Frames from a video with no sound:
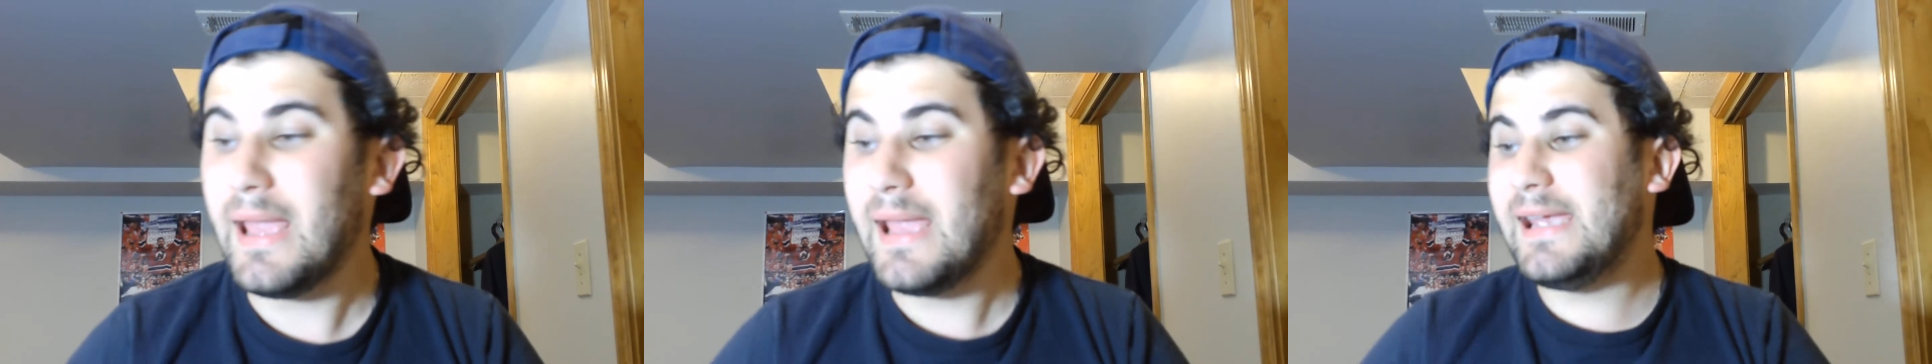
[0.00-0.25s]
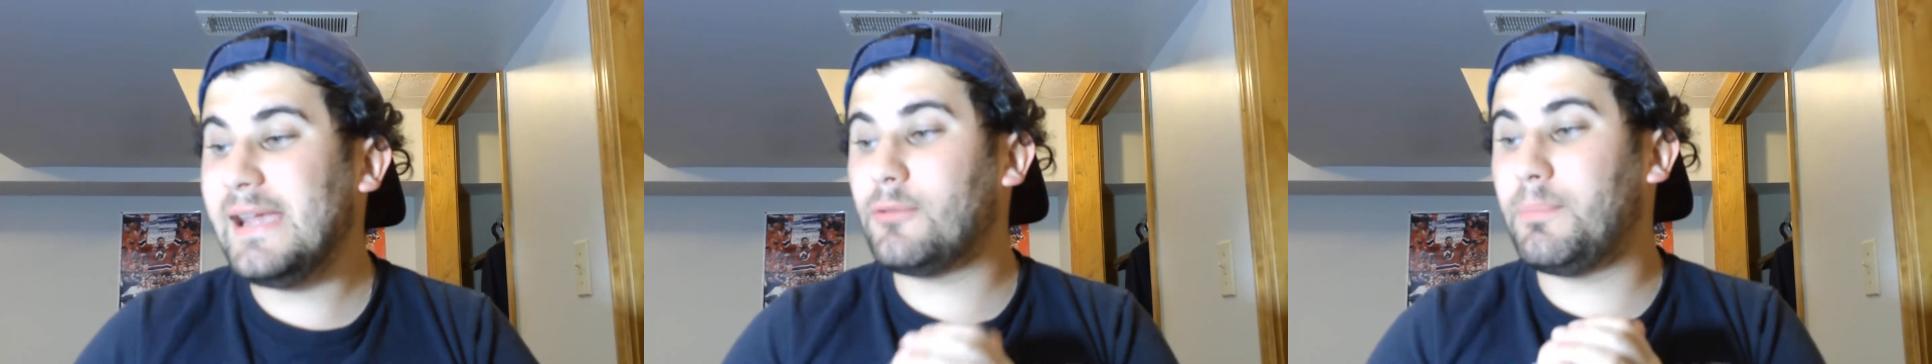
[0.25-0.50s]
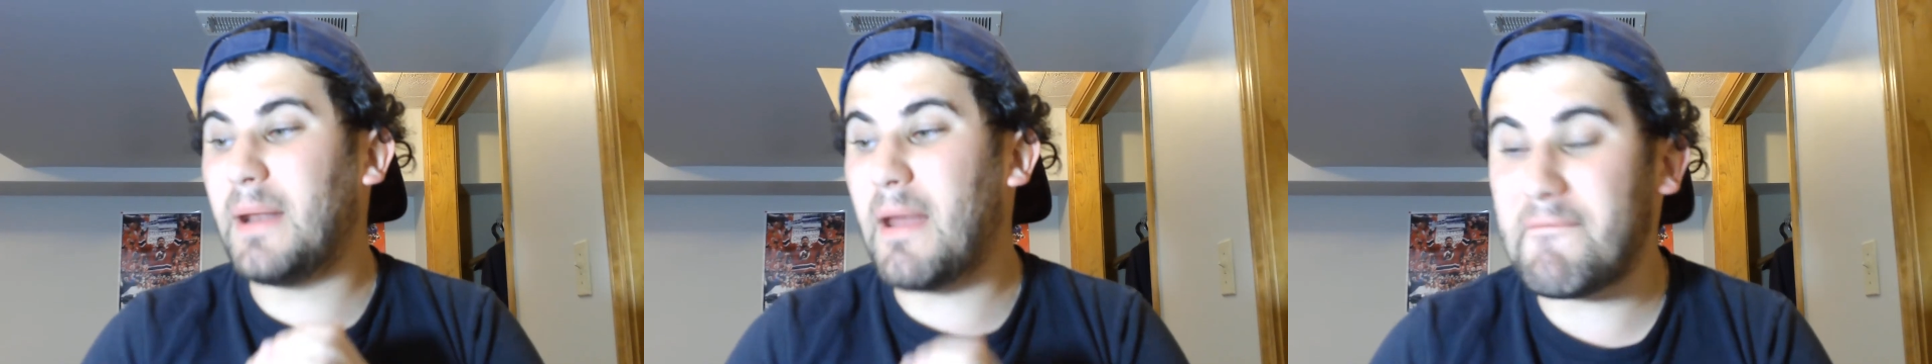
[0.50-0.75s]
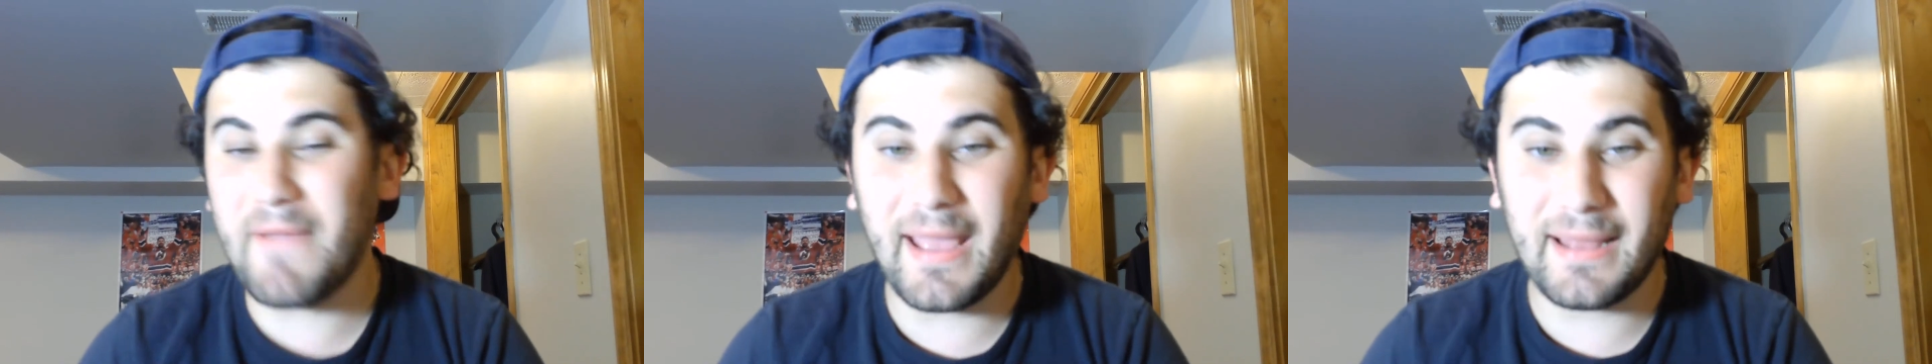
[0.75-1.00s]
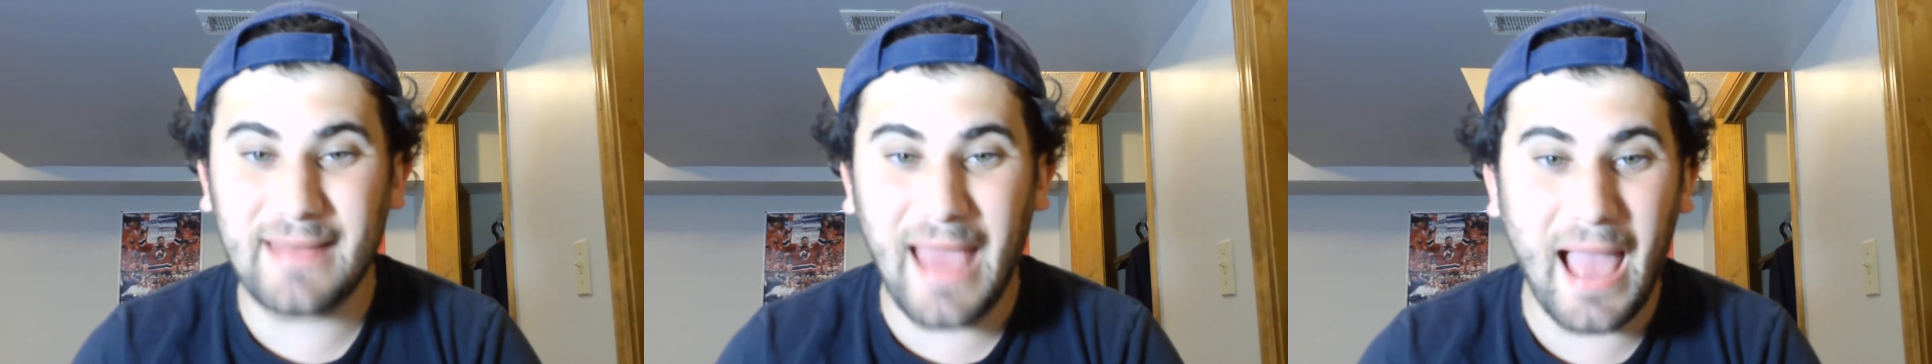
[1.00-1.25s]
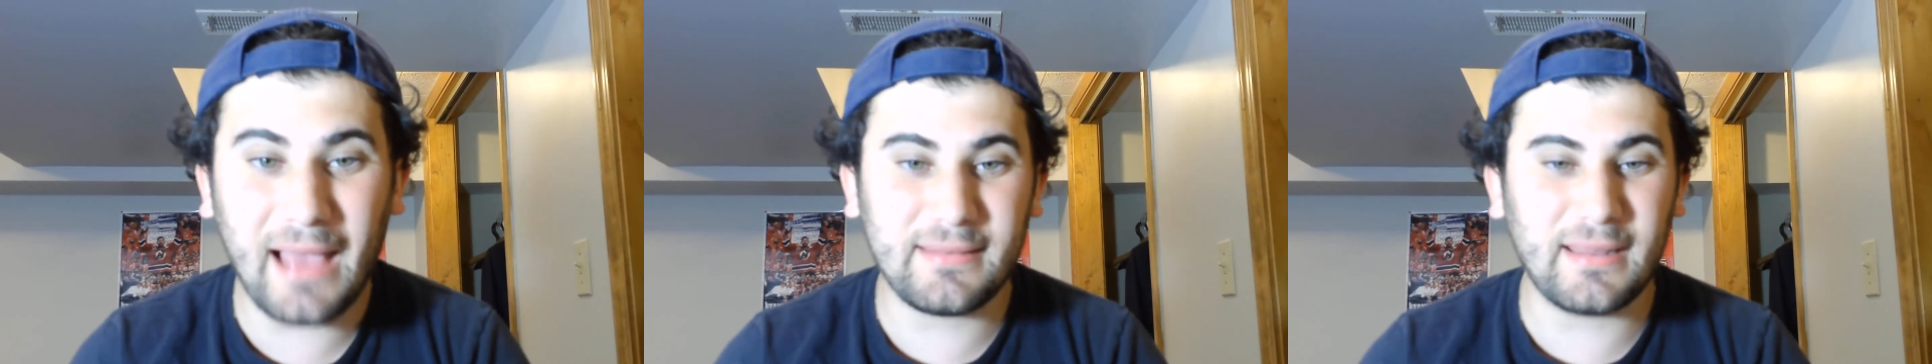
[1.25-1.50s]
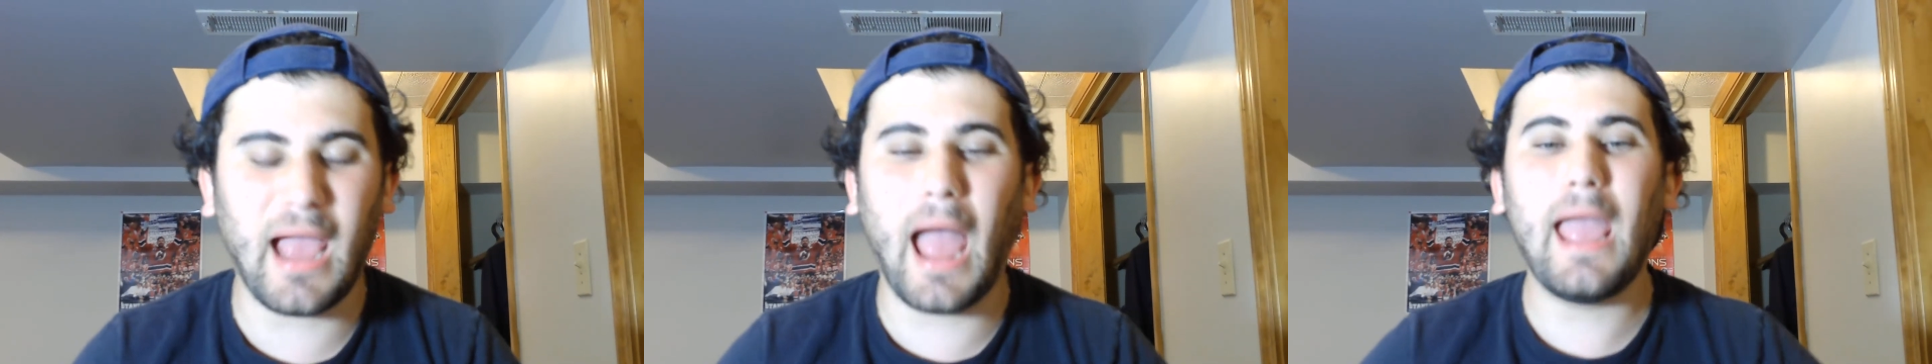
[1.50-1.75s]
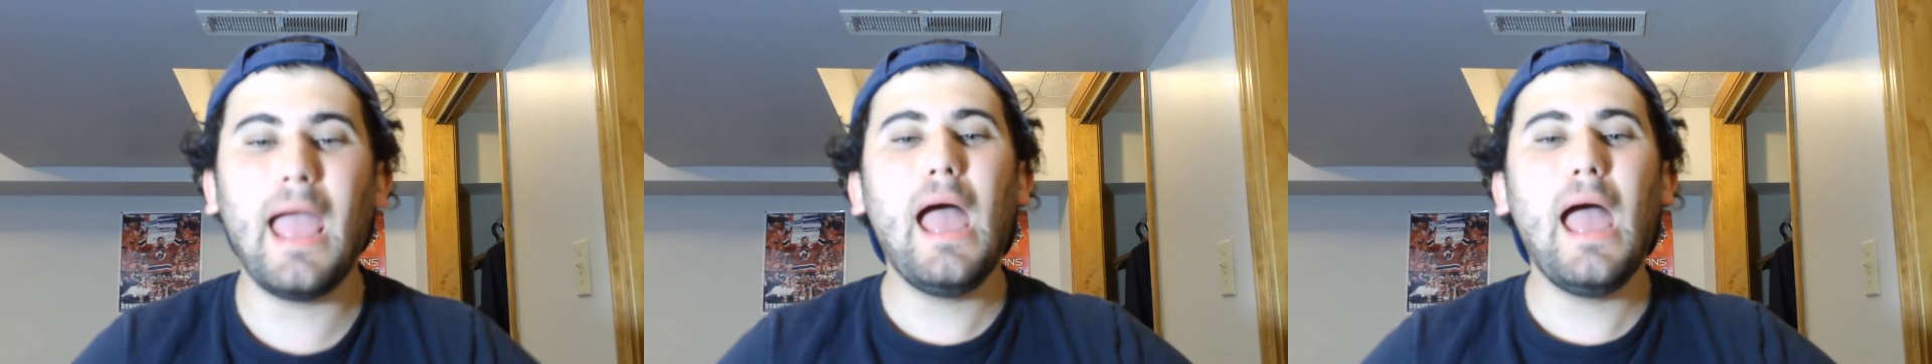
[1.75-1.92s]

He has been a fantastic guy.